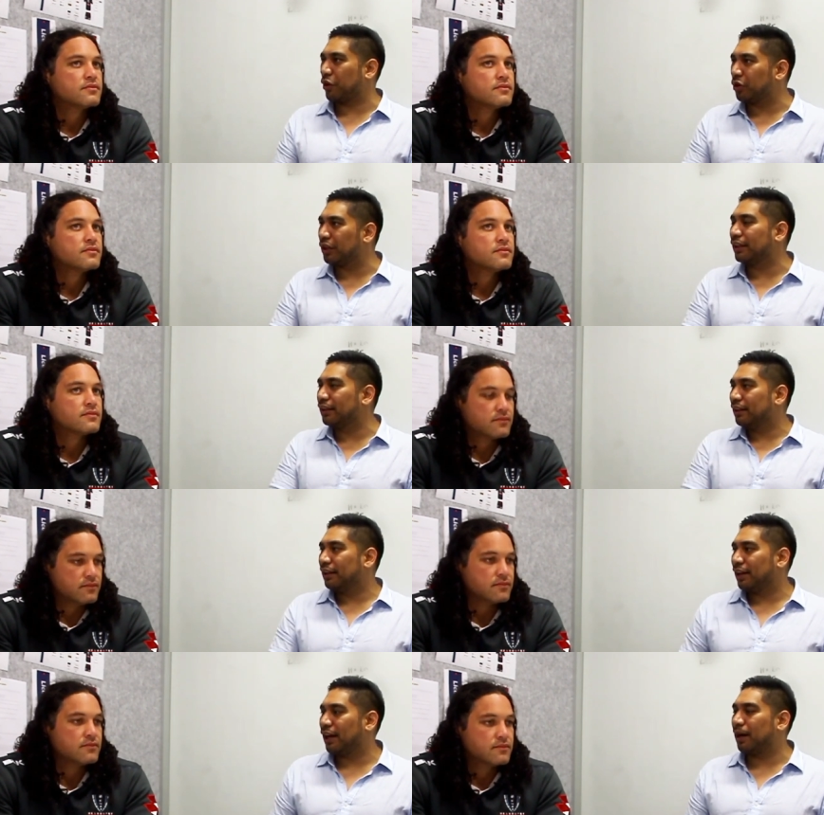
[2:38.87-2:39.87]
Speaker 1: it's quite early
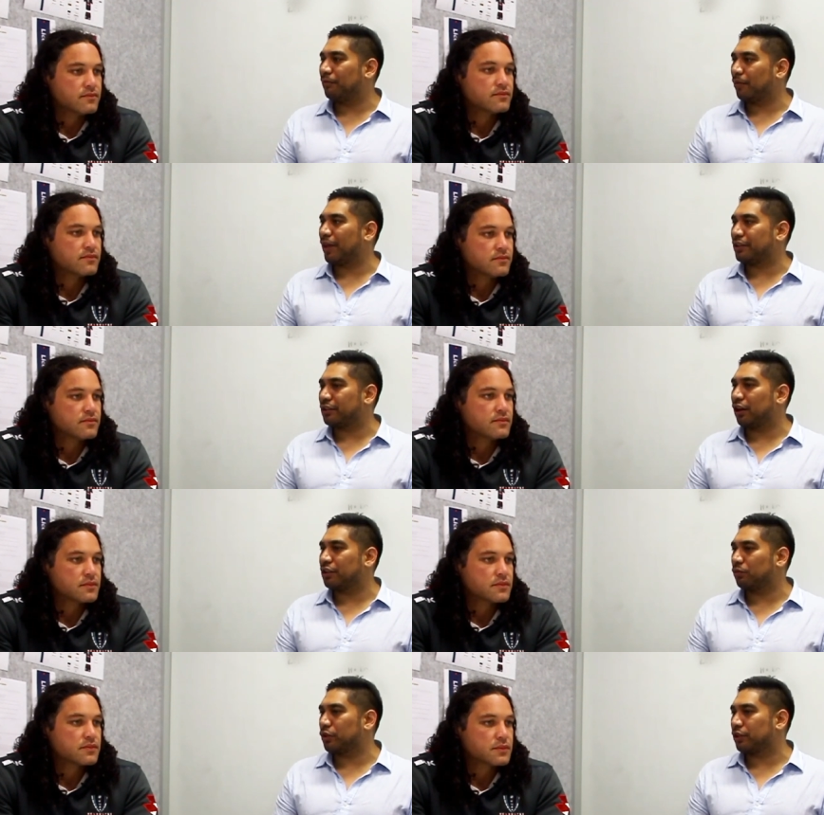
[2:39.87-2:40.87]
mm. um, from that
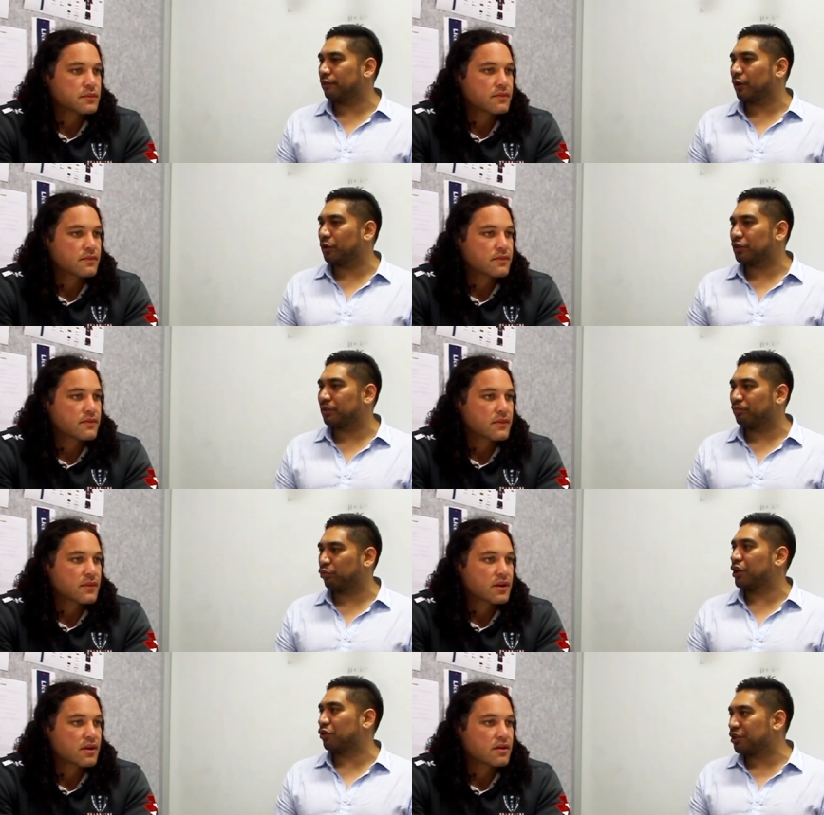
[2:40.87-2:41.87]
side. So, what's the focus
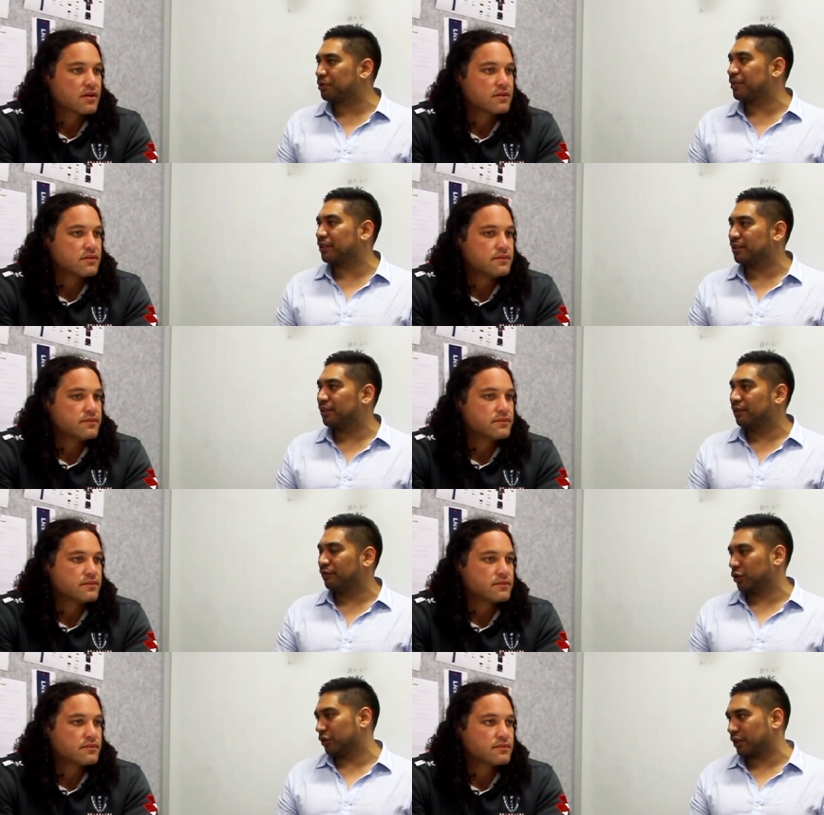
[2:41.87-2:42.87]
pre Christmas
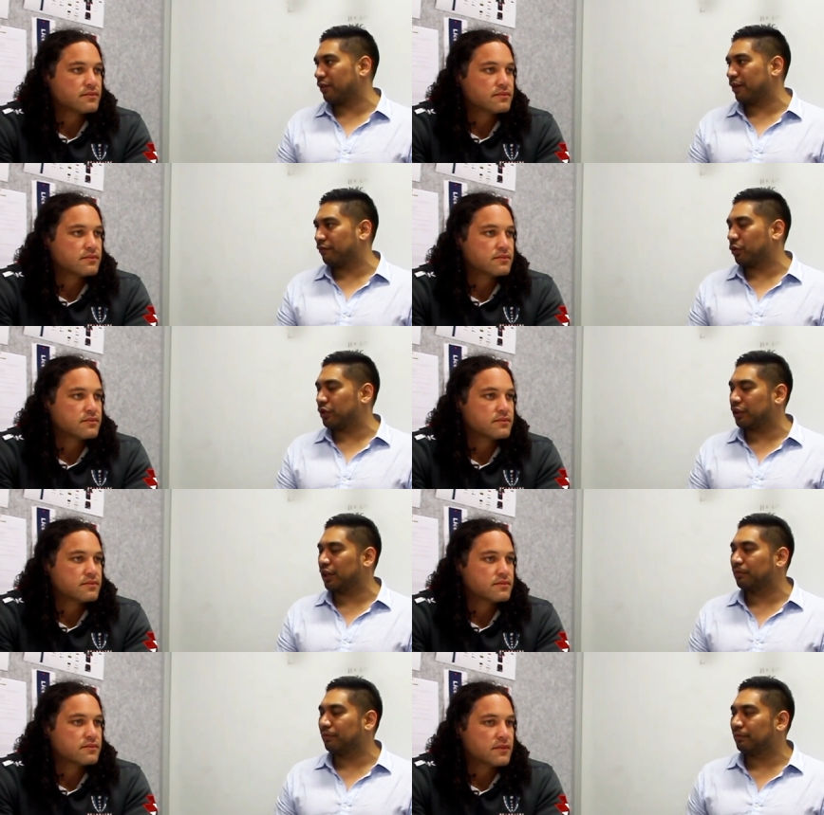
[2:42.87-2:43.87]
for yourself and for the
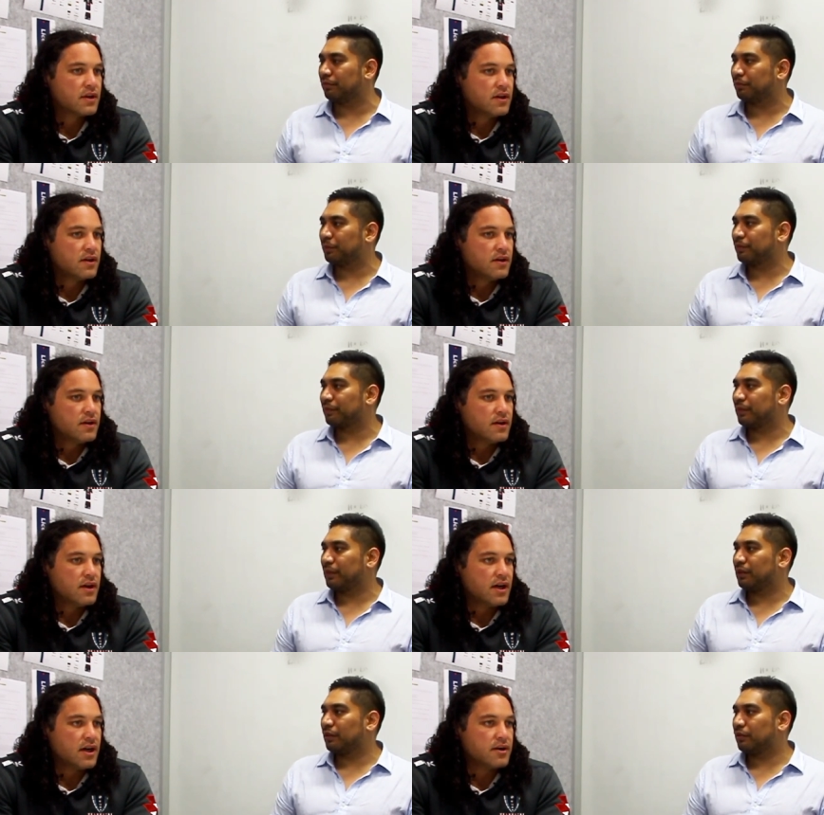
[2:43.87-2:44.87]
team?
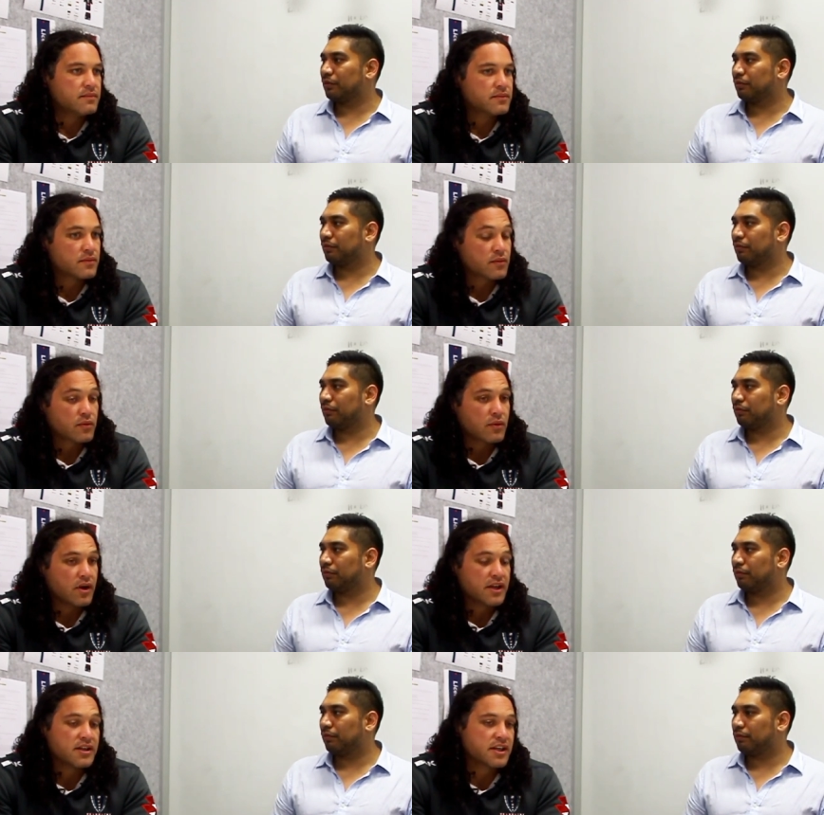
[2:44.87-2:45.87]
Speaker 2: Um,
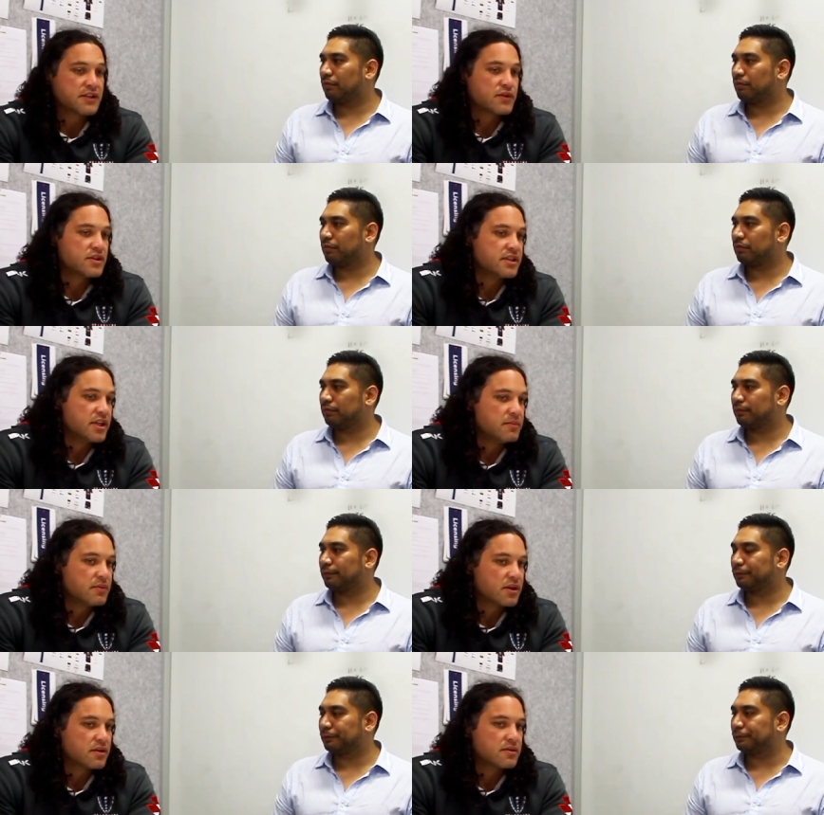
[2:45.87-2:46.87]
I guess for the
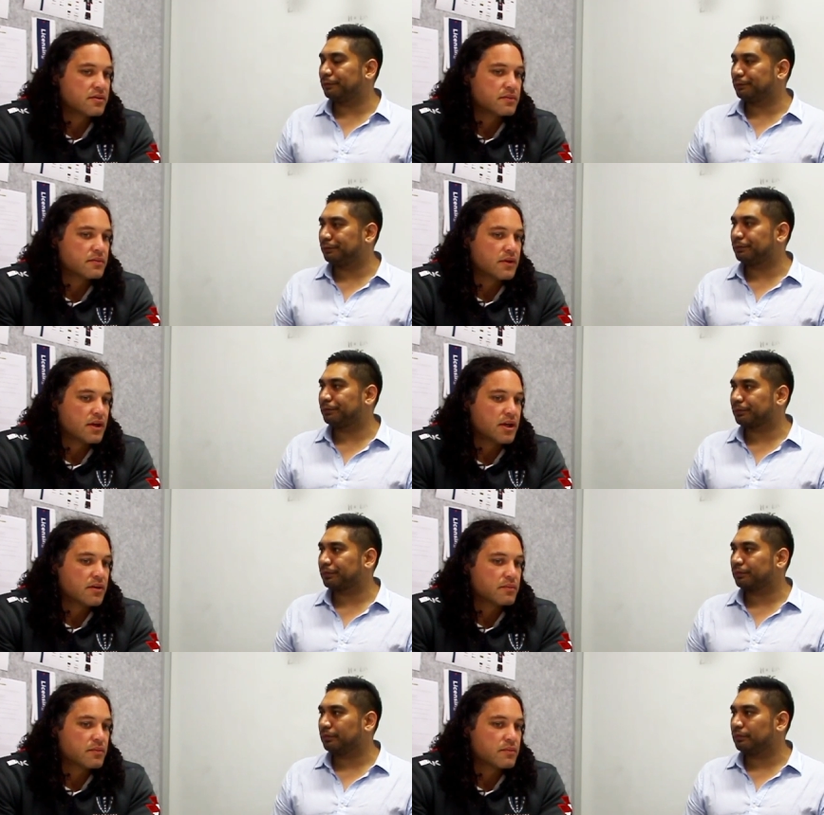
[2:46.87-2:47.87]
team, like
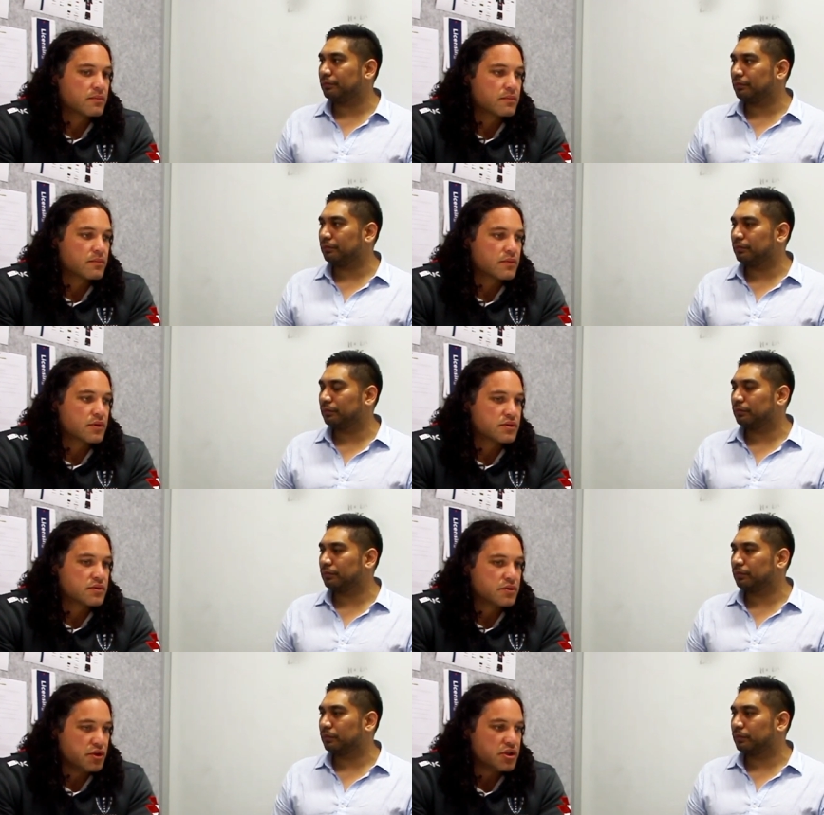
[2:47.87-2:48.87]
um,
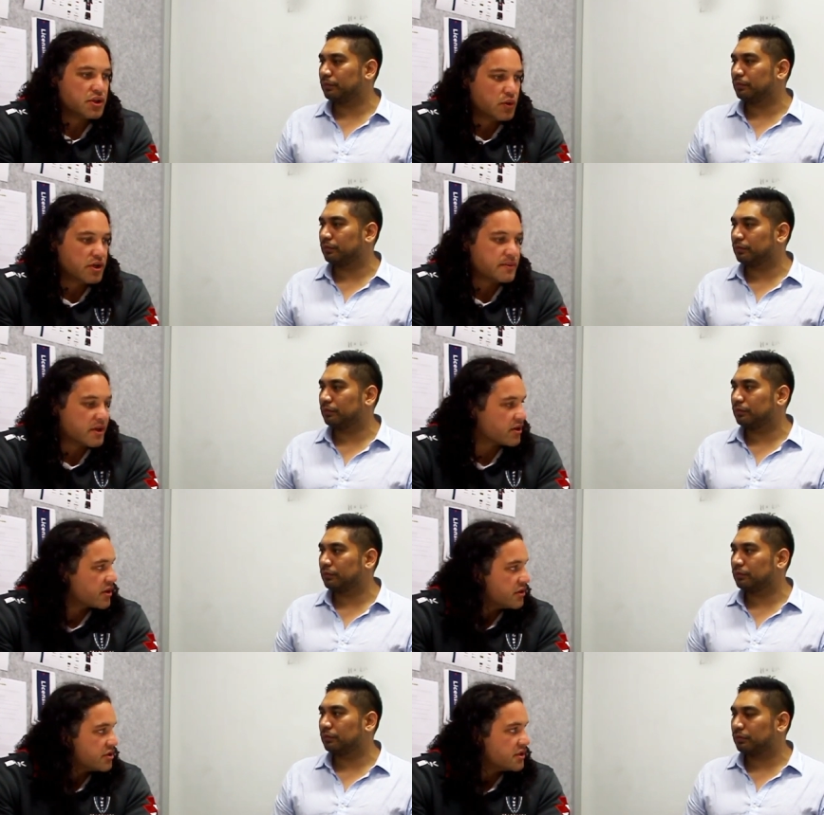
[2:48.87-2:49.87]
it's usually always about
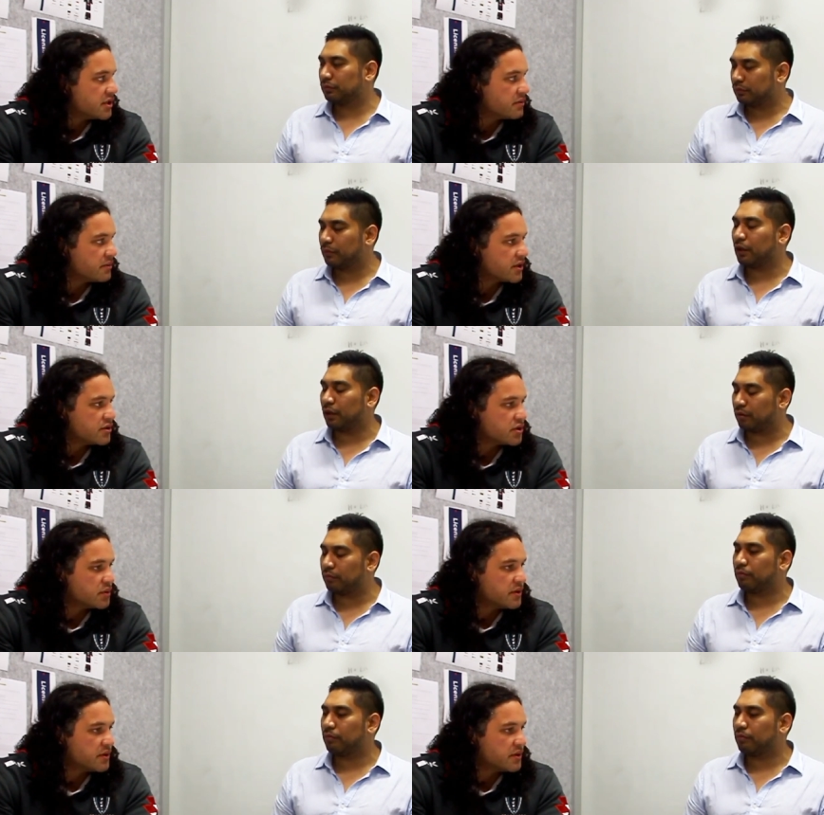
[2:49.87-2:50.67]
our conditioning and making